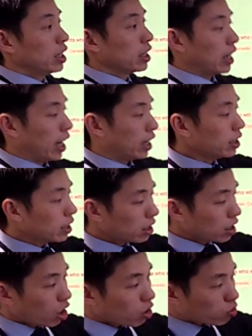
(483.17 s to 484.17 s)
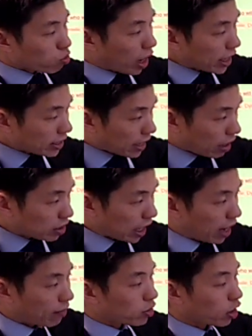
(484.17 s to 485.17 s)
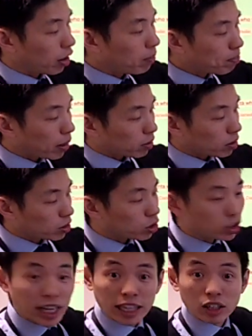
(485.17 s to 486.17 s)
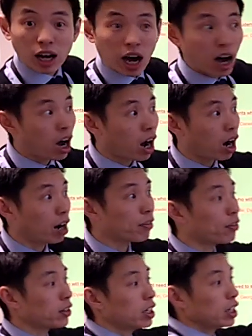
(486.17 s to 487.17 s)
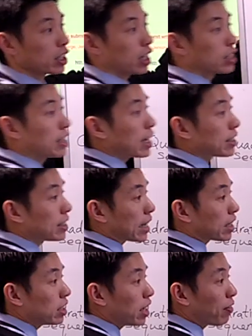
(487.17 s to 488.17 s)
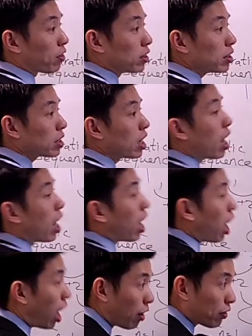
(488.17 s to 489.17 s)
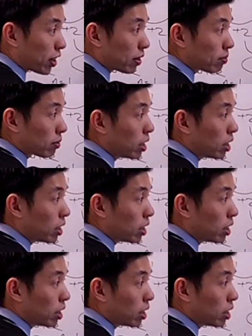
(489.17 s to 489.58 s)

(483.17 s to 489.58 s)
Then write down the m term, but to get the half, is that second difference, halve it.